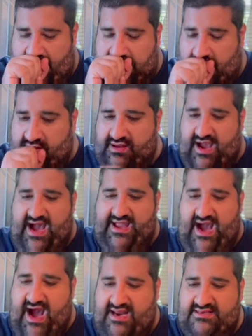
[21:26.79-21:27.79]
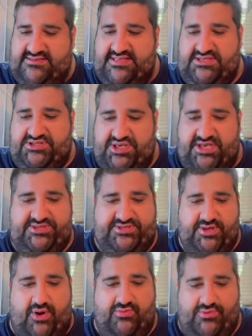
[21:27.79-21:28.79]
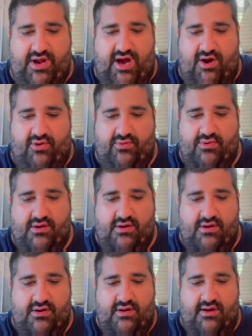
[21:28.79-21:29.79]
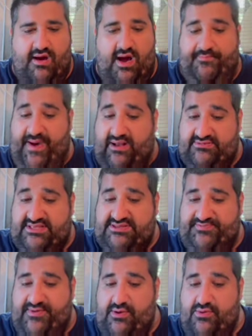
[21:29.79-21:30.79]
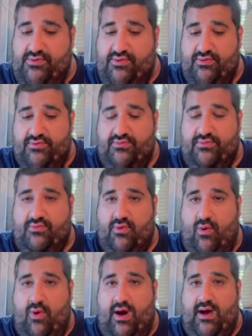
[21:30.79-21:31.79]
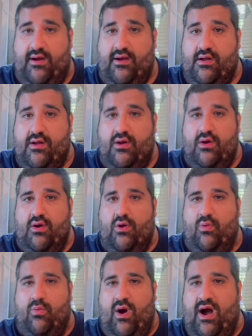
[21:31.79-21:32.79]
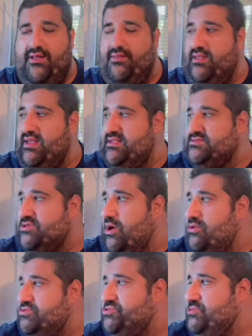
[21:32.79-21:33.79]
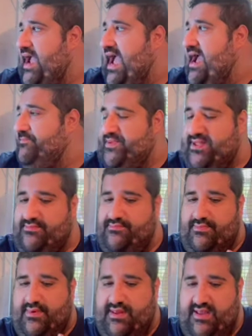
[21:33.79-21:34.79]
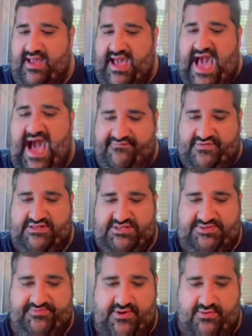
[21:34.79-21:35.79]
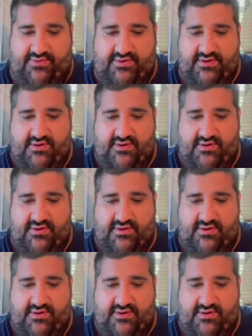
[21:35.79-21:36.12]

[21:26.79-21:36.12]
I honestly just don't know about this feud or what is going to happen after this feud.